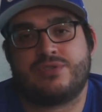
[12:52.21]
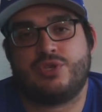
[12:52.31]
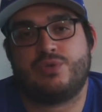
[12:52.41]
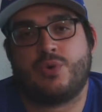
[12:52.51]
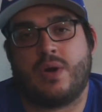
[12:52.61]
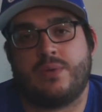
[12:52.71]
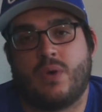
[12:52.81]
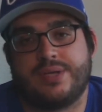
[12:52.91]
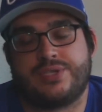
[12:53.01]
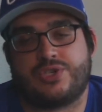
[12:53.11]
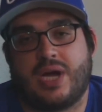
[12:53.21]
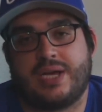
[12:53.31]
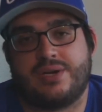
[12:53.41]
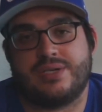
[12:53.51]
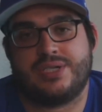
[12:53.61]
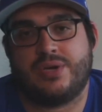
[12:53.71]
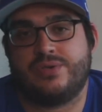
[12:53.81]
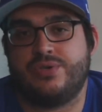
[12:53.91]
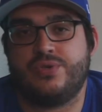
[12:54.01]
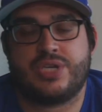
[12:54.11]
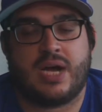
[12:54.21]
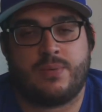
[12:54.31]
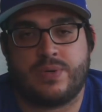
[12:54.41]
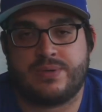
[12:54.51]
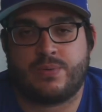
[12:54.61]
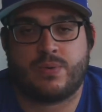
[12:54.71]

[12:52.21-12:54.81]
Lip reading: U21 strikers, Dujan